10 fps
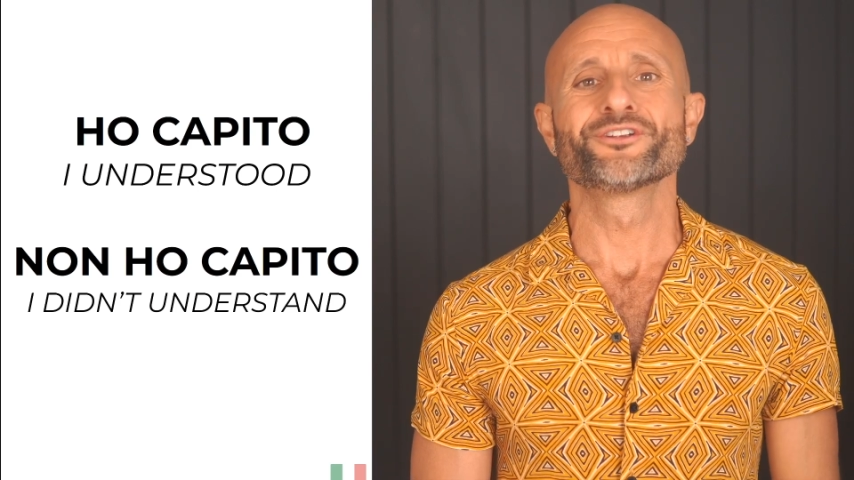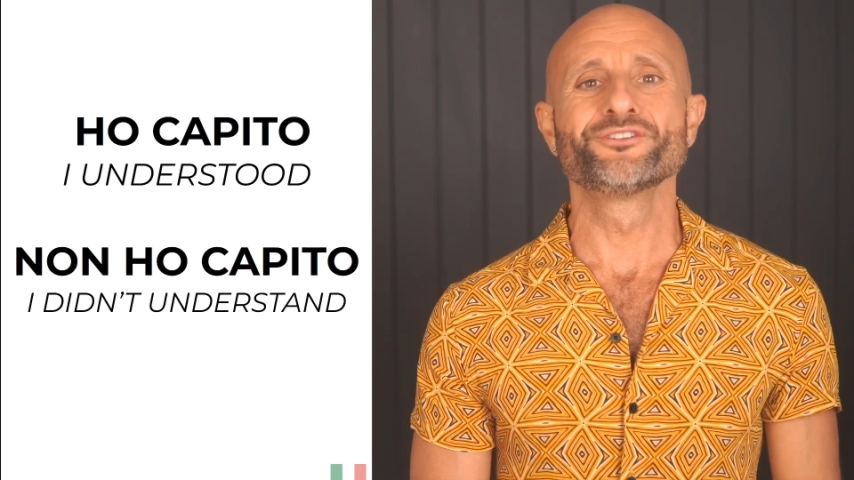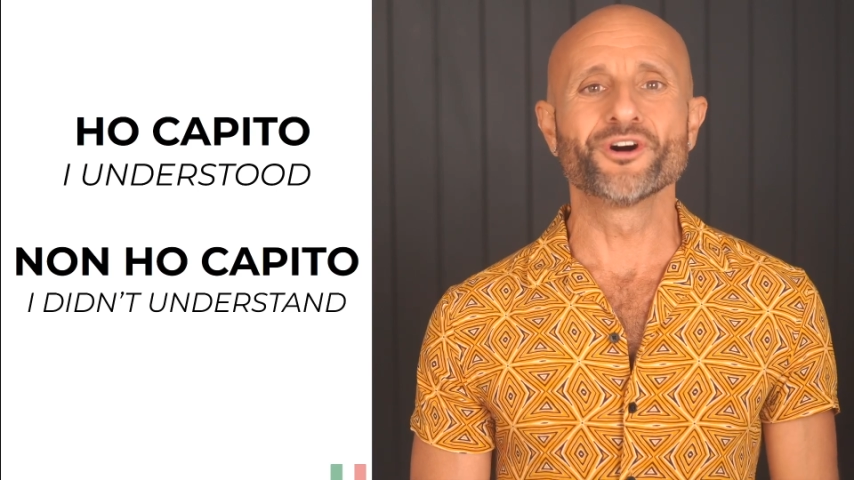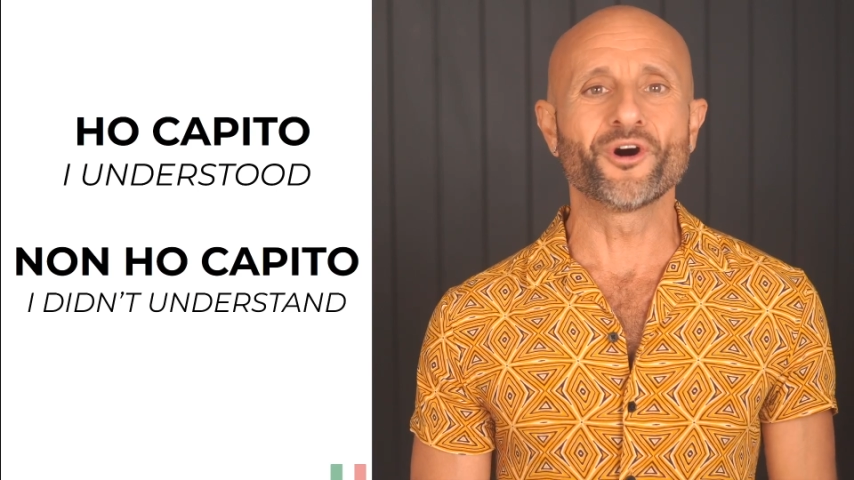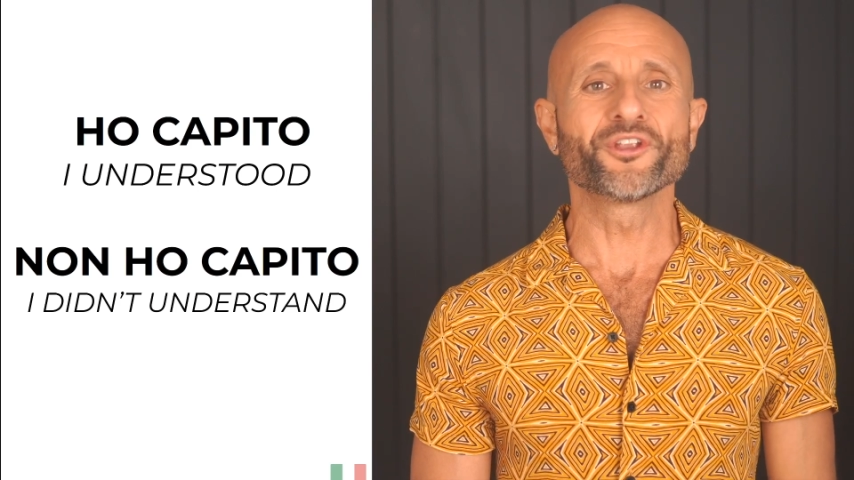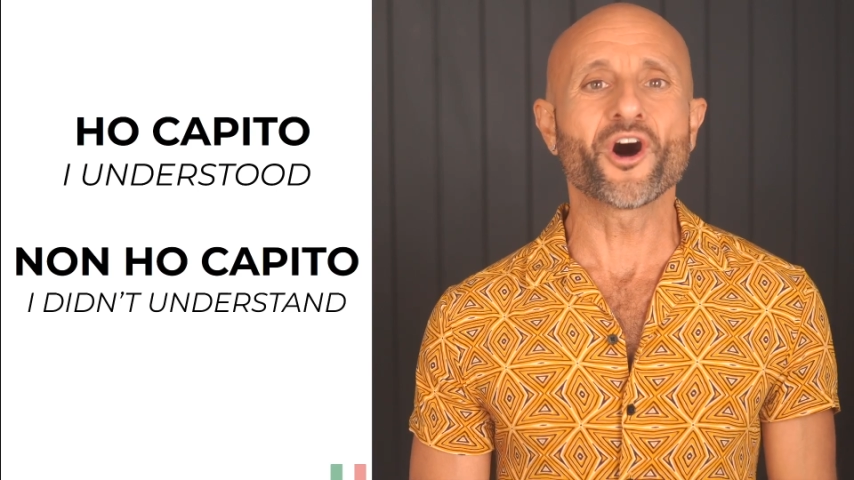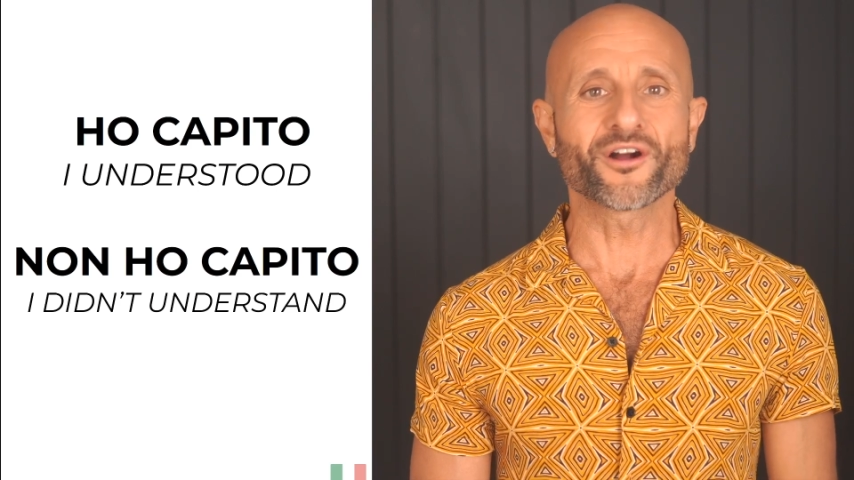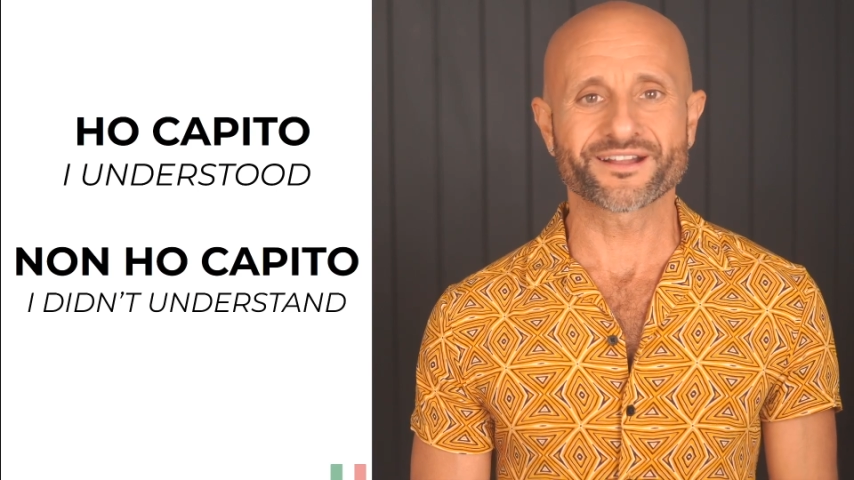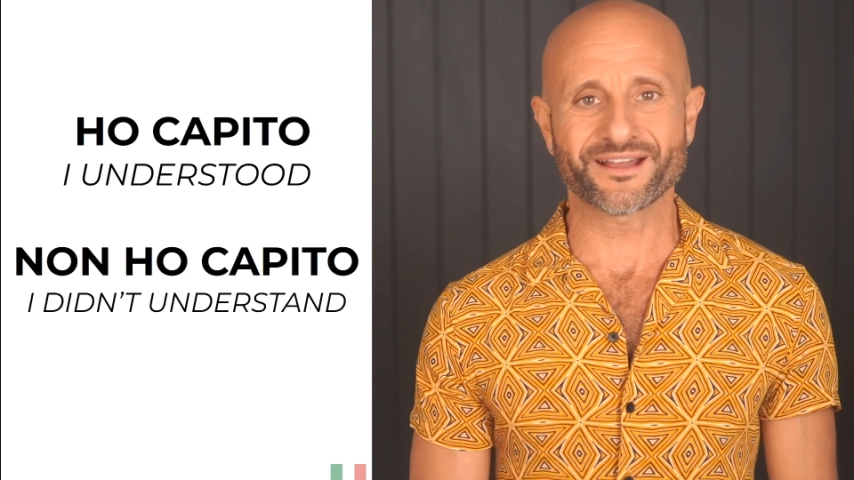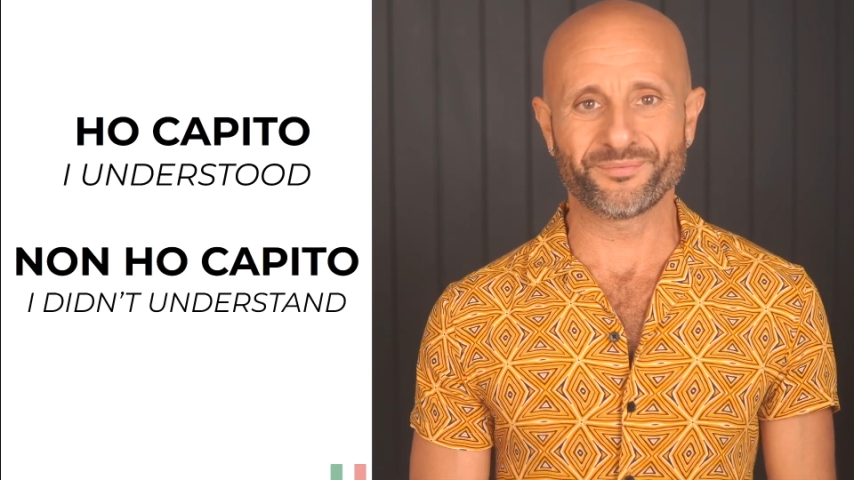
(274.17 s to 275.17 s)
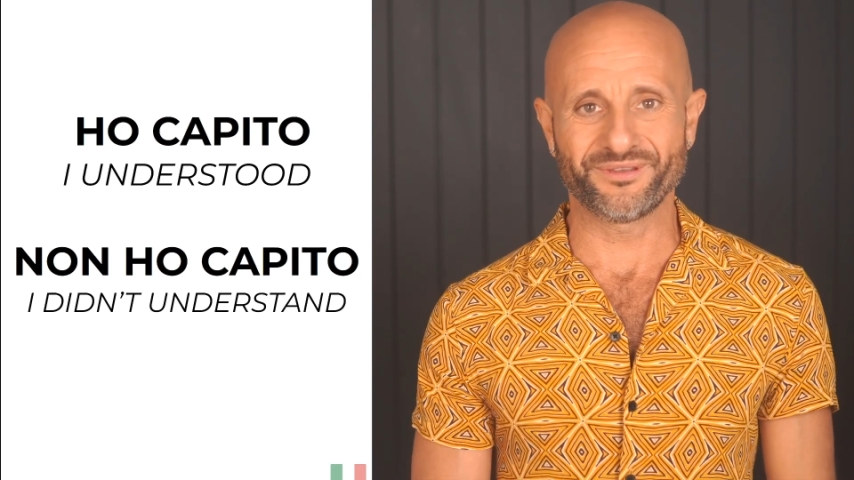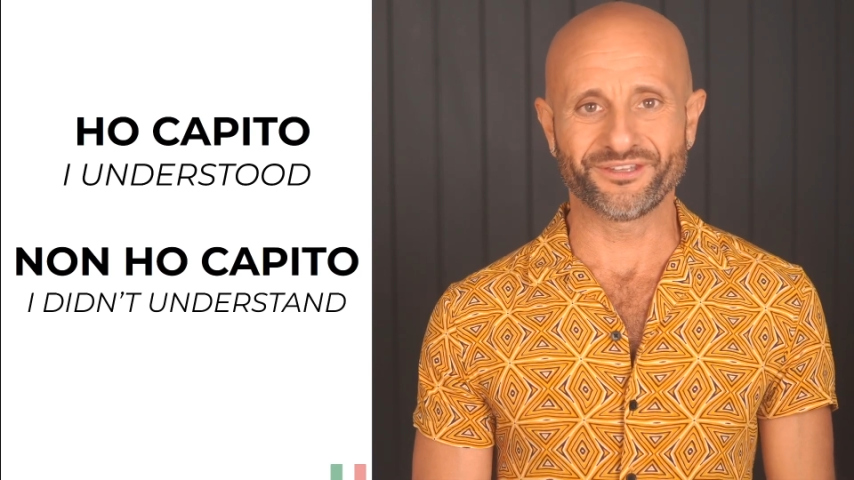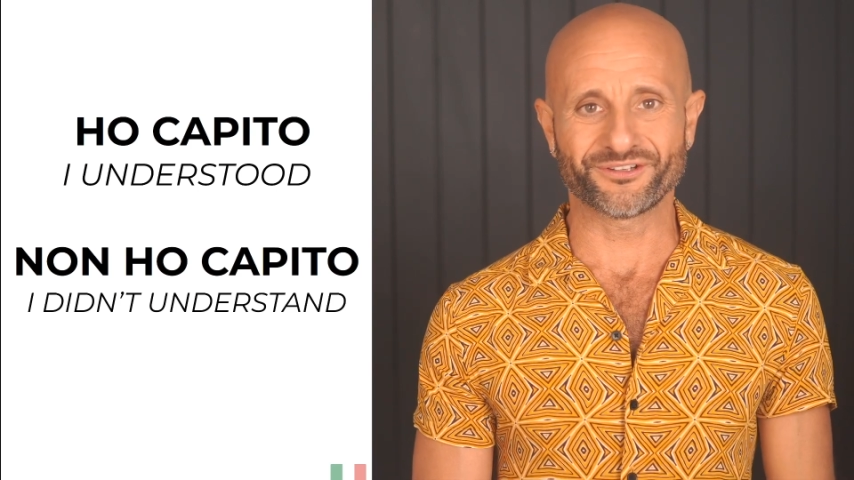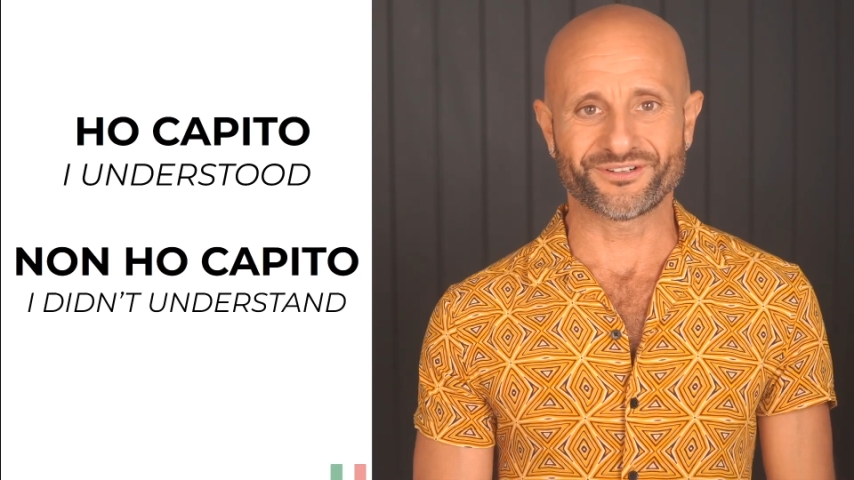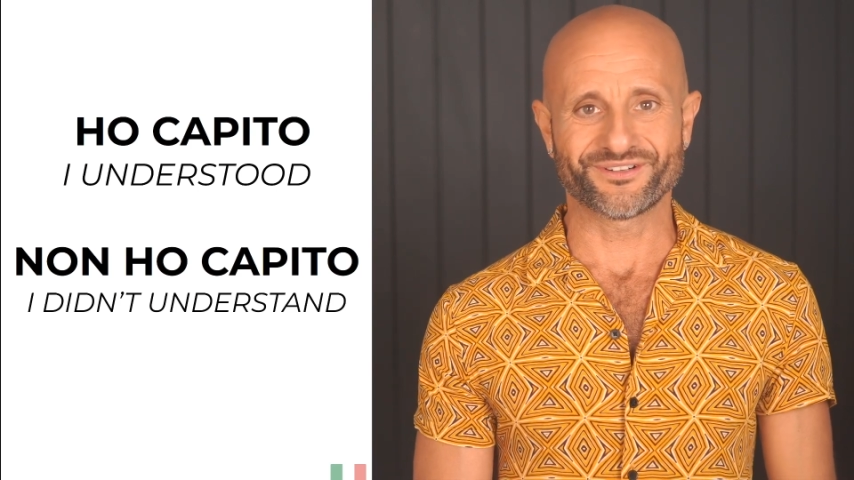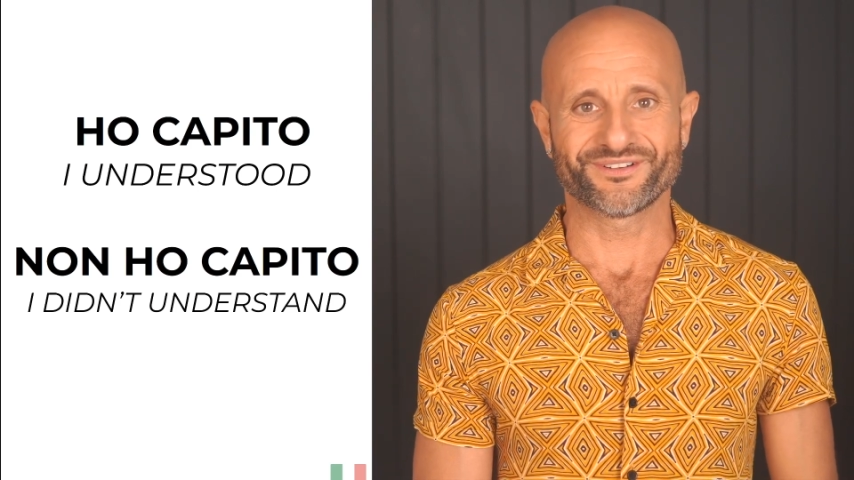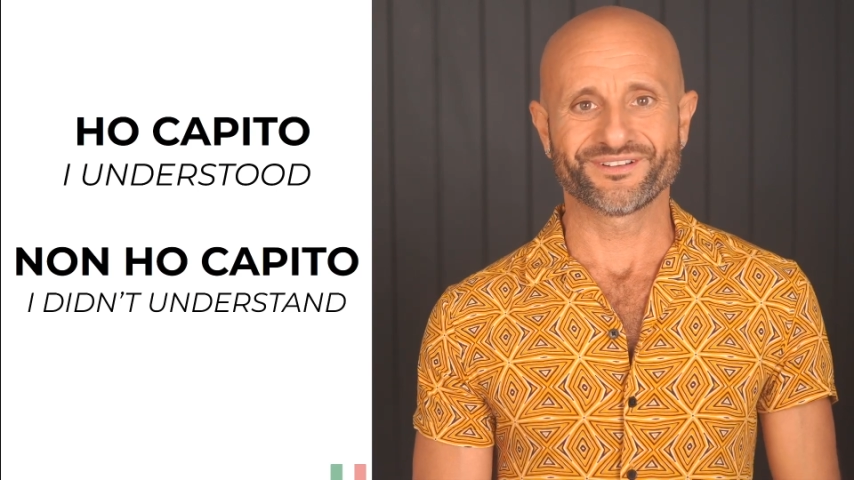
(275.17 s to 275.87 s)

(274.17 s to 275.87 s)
Non ho capito.